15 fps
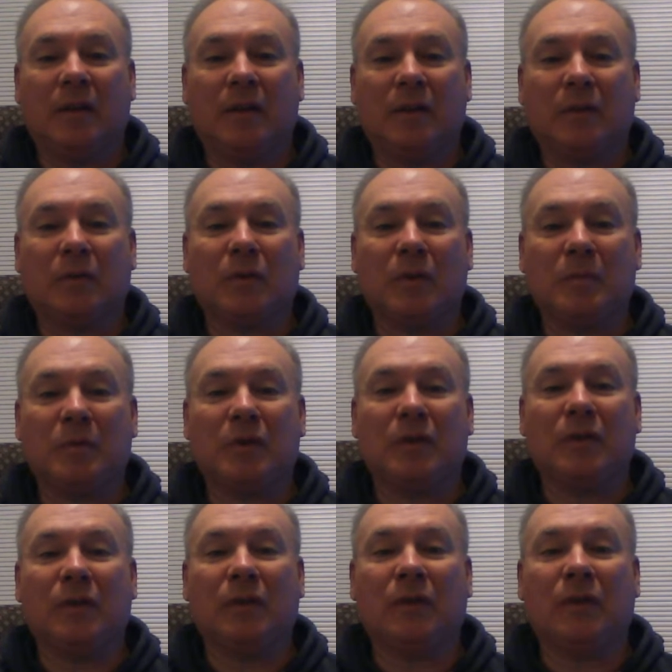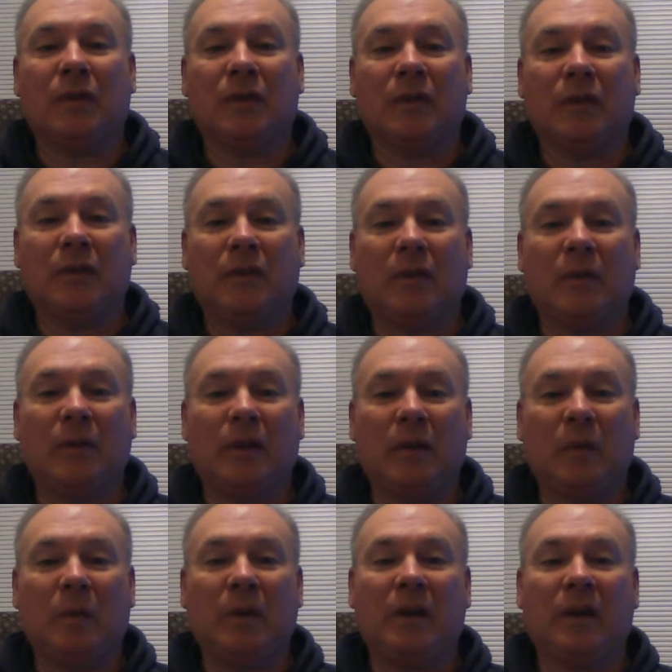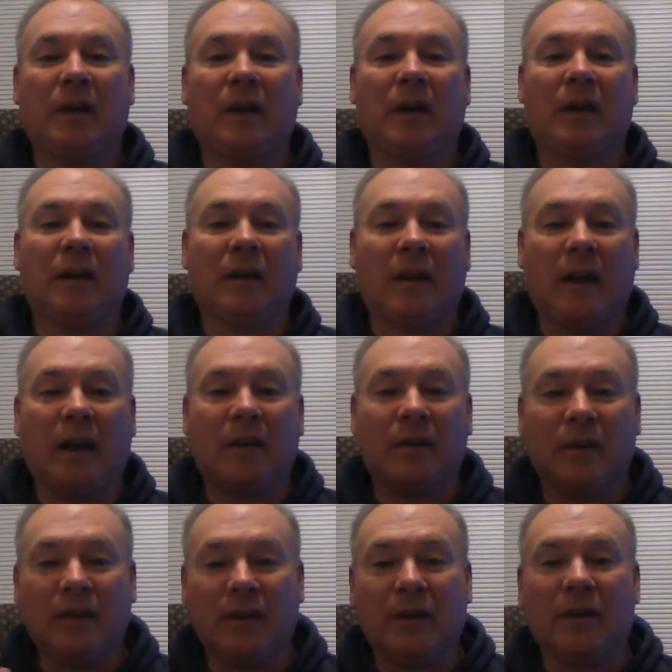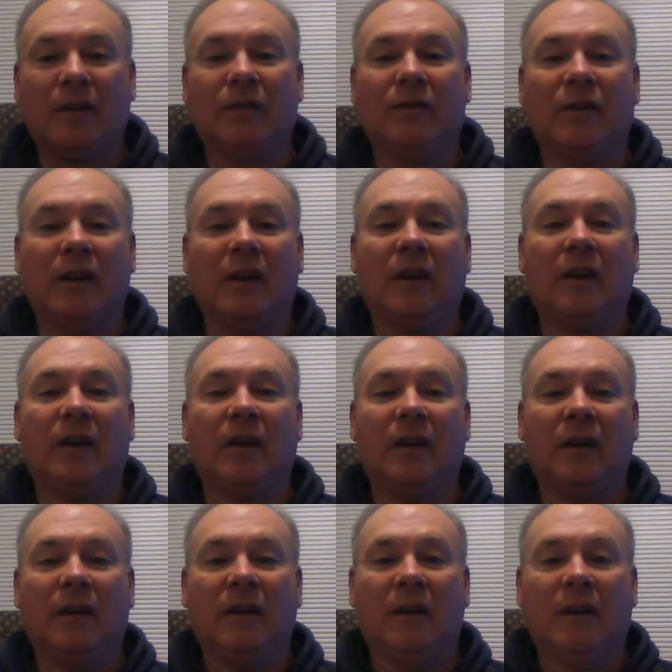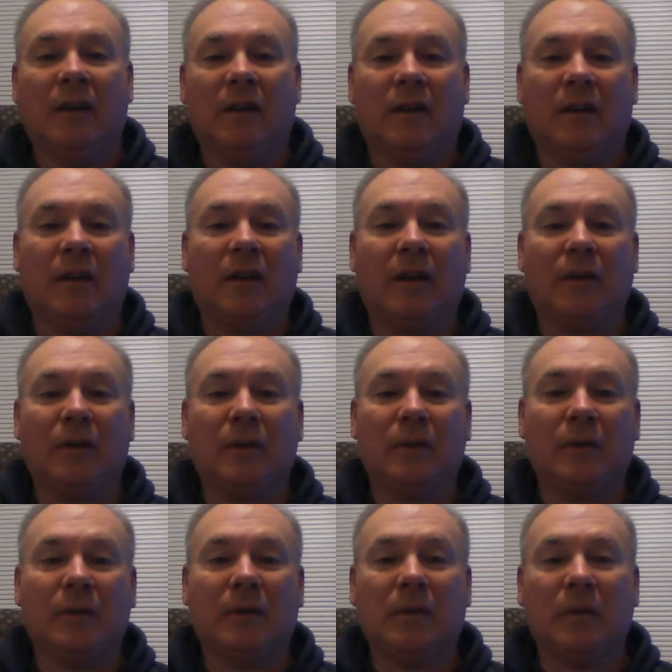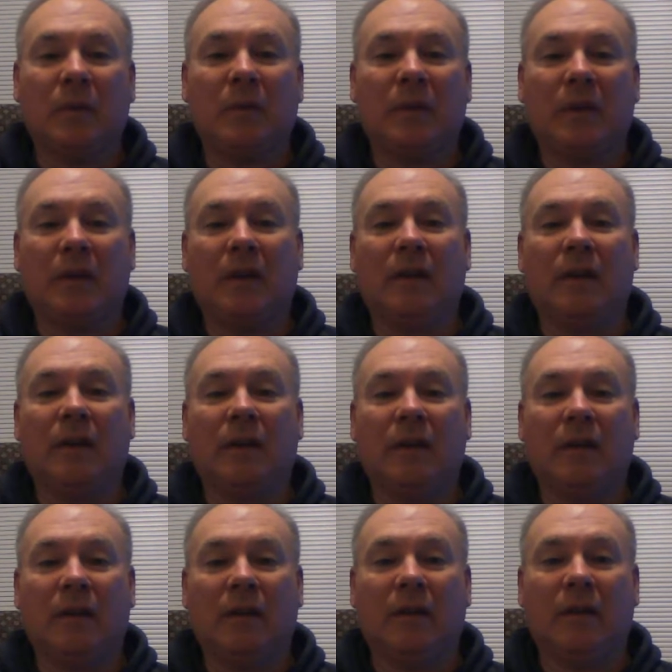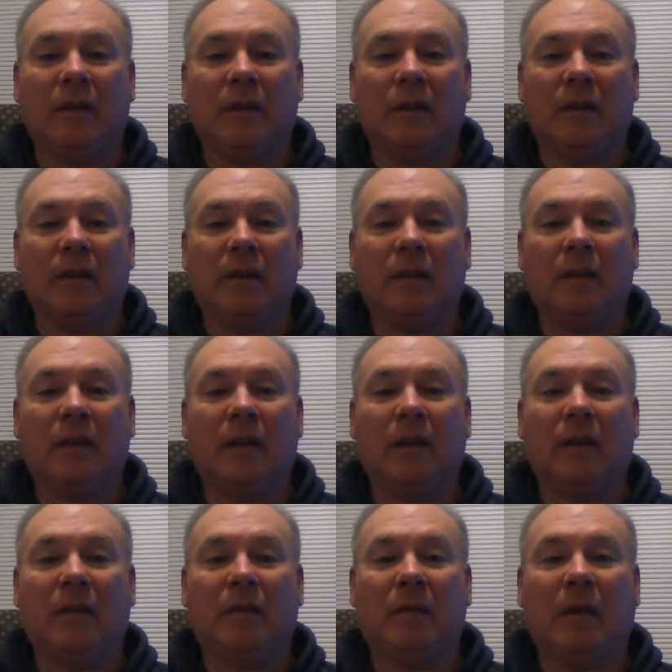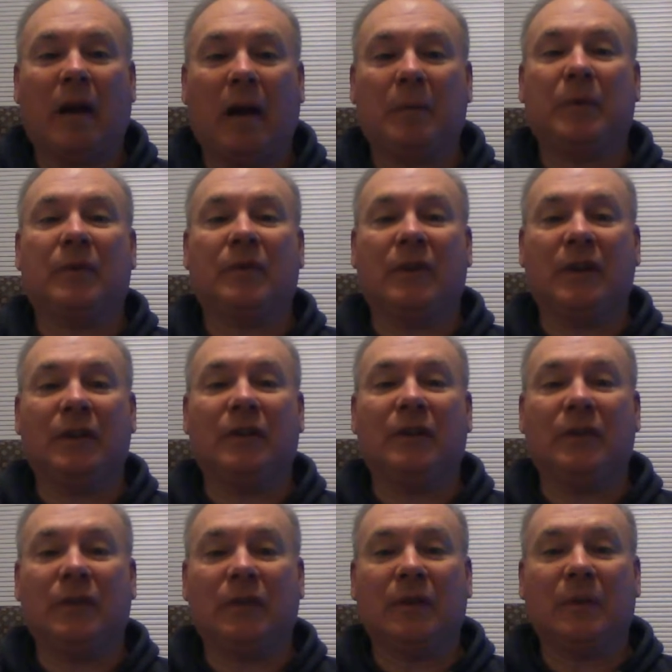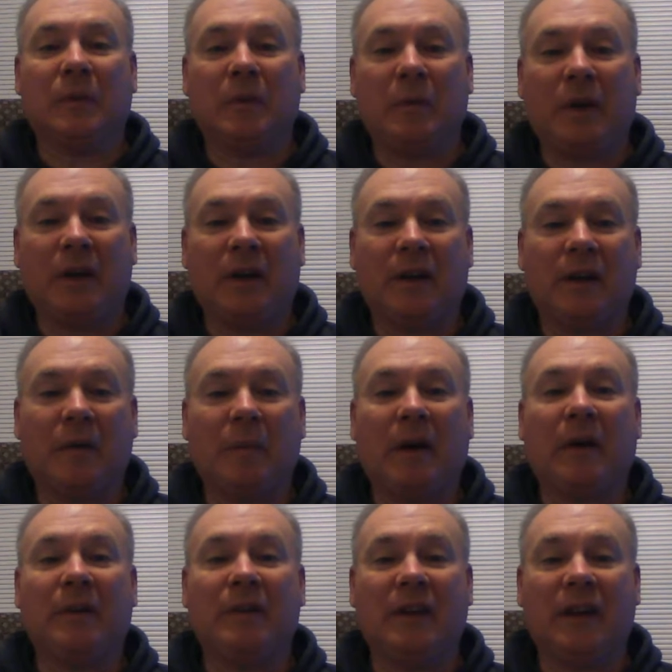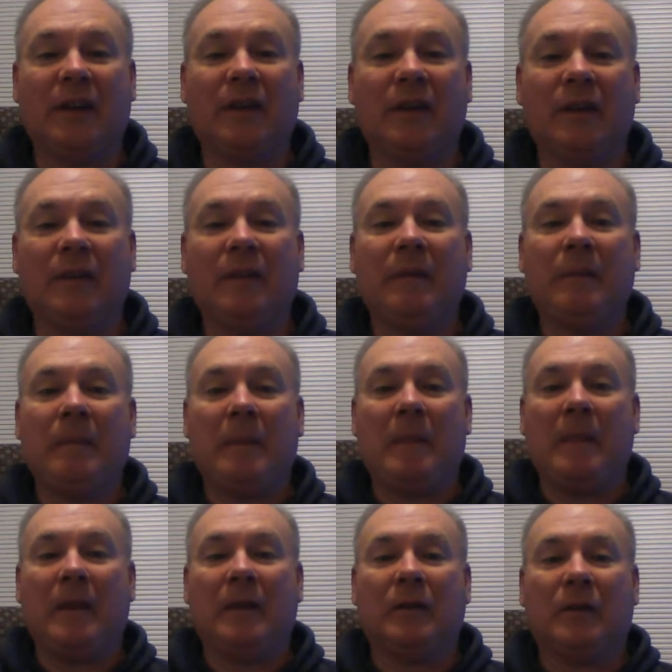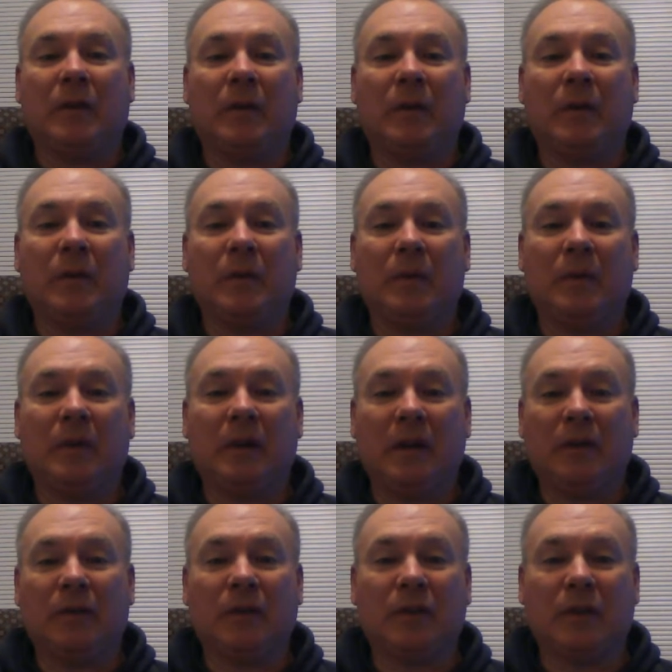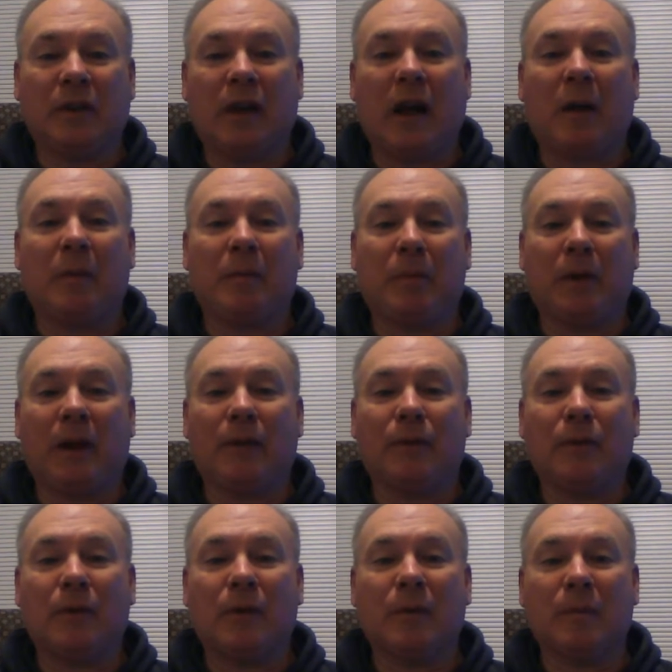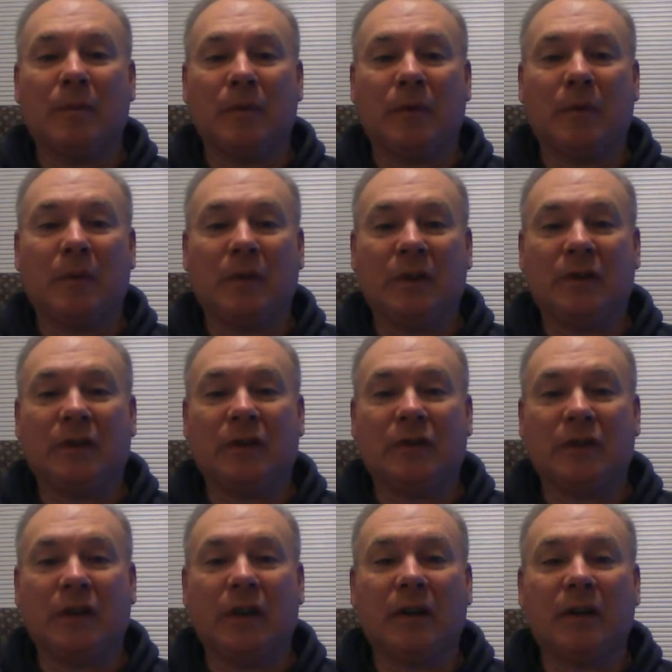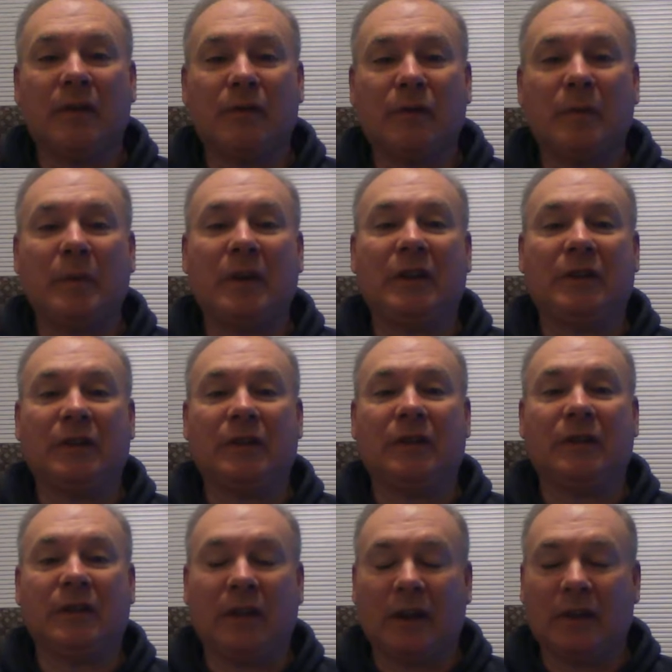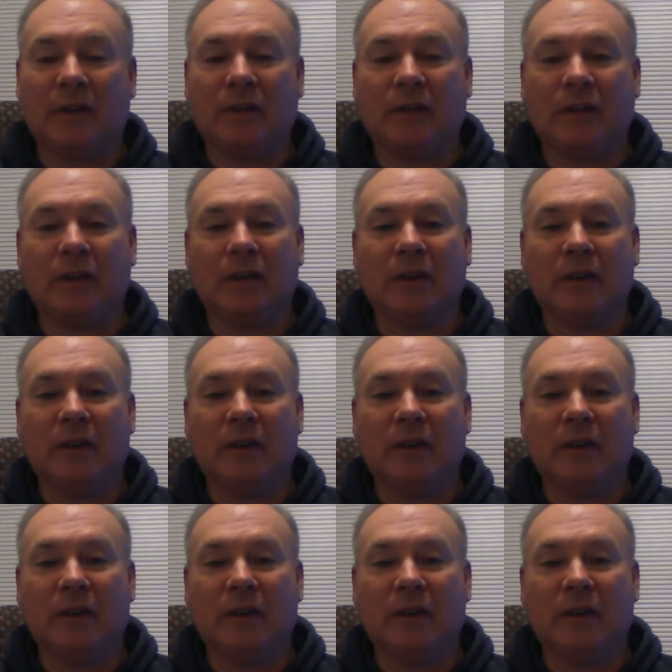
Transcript: descriptions, so that we can accurately convey to others the observations that we're making about data. So it gives us a common platform from which to share information, and that's